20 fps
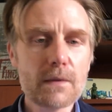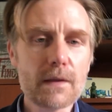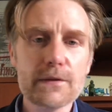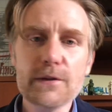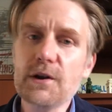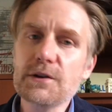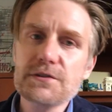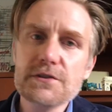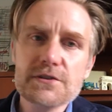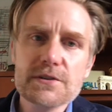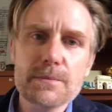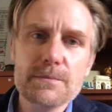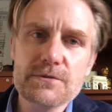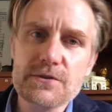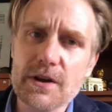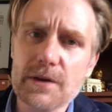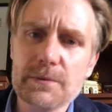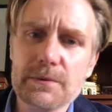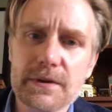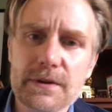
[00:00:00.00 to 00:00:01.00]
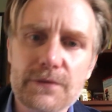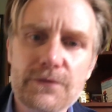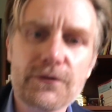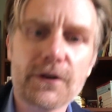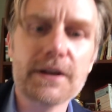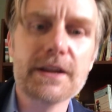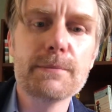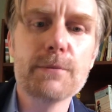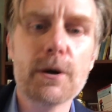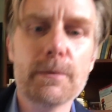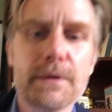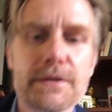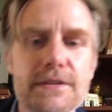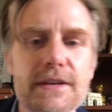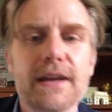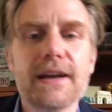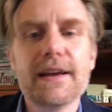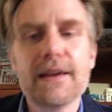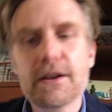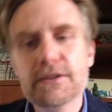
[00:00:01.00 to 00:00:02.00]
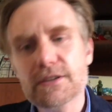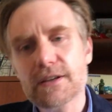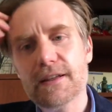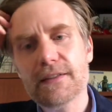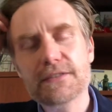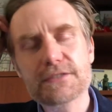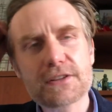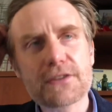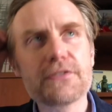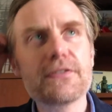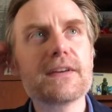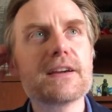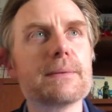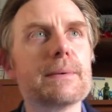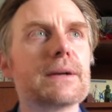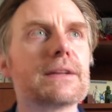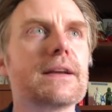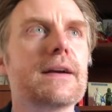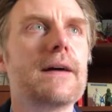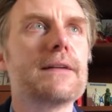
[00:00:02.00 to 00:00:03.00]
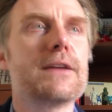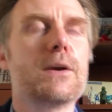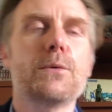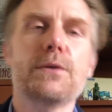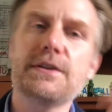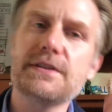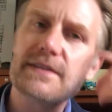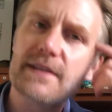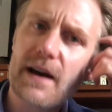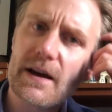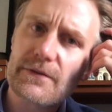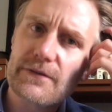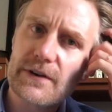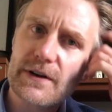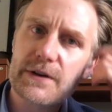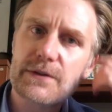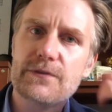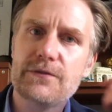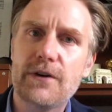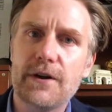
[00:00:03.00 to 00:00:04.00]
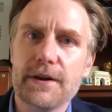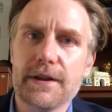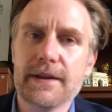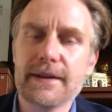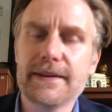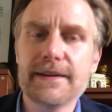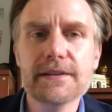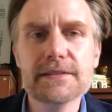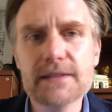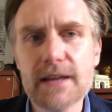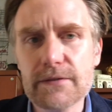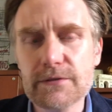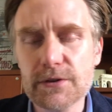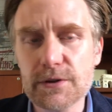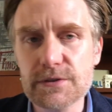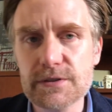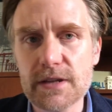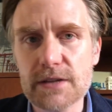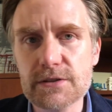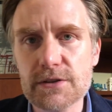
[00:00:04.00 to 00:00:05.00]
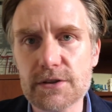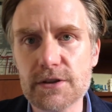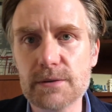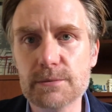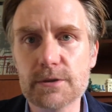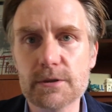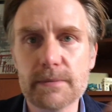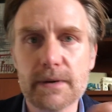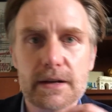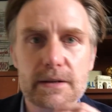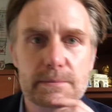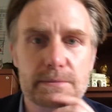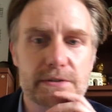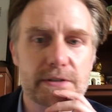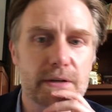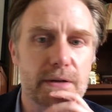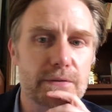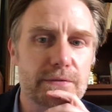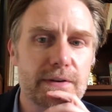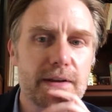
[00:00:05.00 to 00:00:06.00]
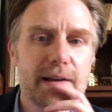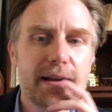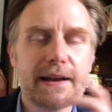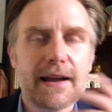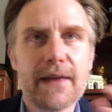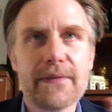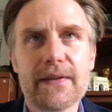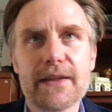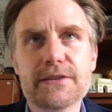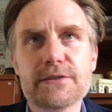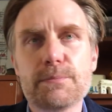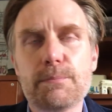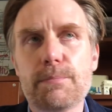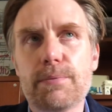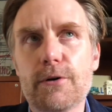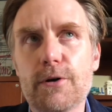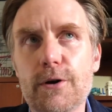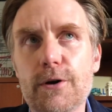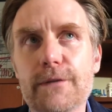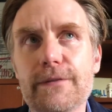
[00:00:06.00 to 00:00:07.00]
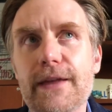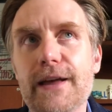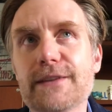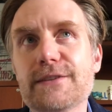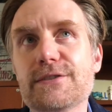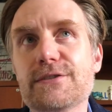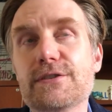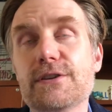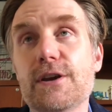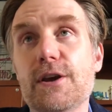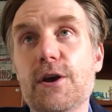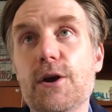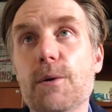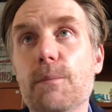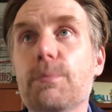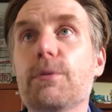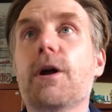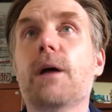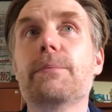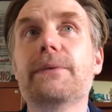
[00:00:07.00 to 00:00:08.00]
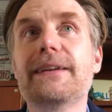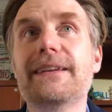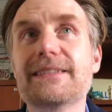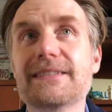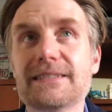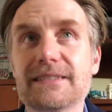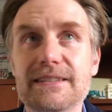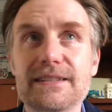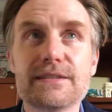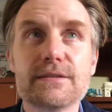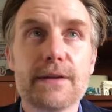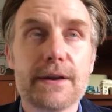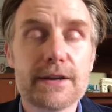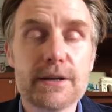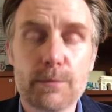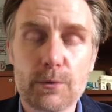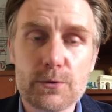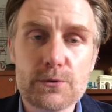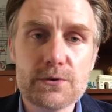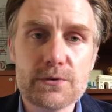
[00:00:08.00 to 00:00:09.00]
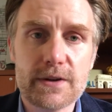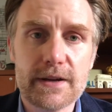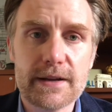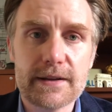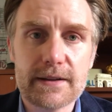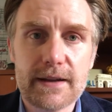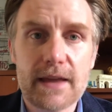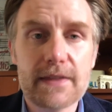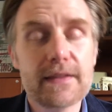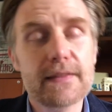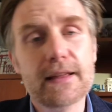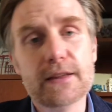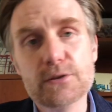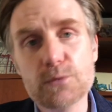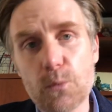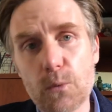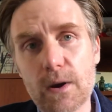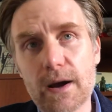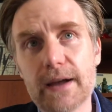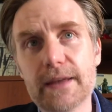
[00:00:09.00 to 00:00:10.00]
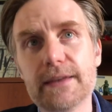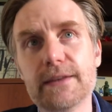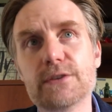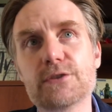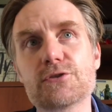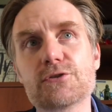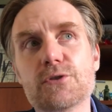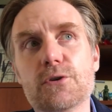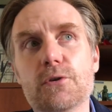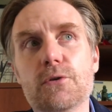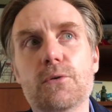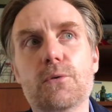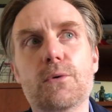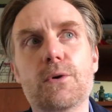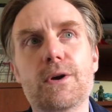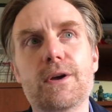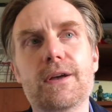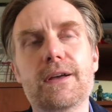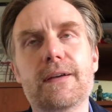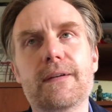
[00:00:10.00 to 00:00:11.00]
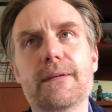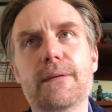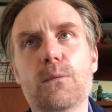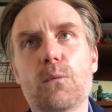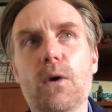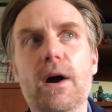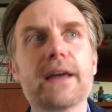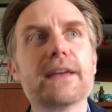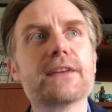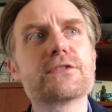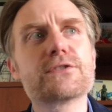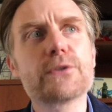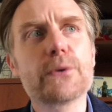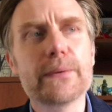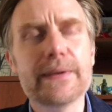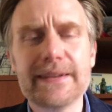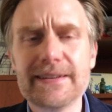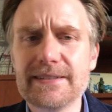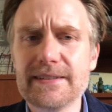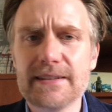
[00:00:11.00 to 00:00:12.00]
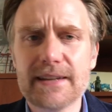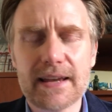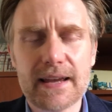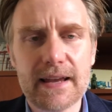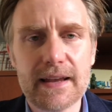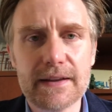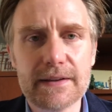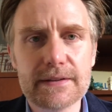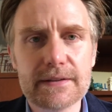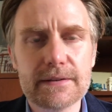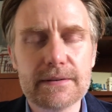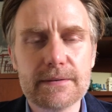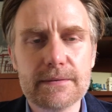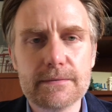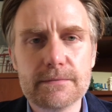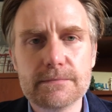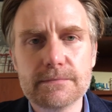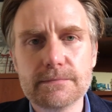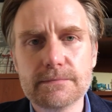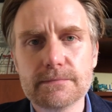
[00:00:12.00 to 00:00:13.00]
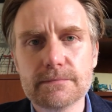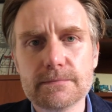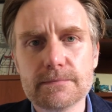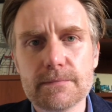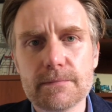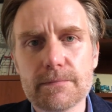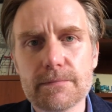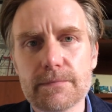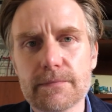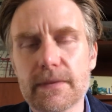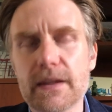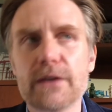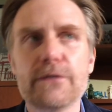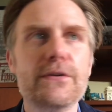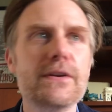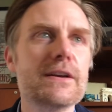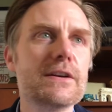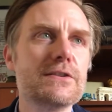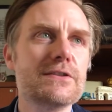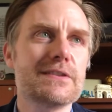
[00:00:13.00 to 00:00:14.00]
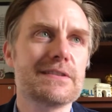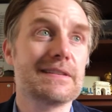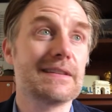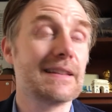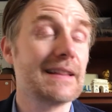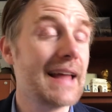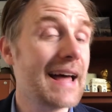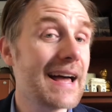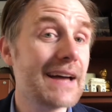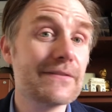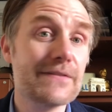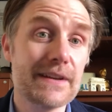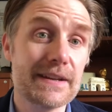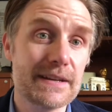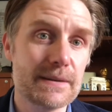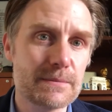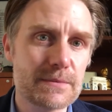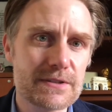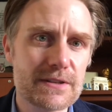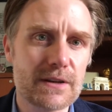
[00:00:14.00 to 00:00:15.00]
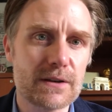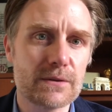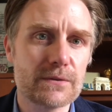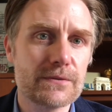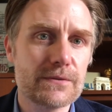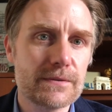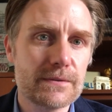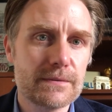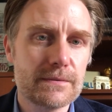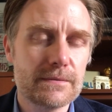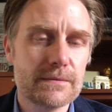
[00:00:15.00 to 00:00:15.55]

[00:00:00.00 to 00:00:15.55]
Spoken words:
There are also some generally funny moments. There's a thing about Kanye where he's not very funny. He doesn't have a good sense of humor about himself. And that's probably his least likable trait. I think that's why he's so easy to hate. If he could just laugh at himself,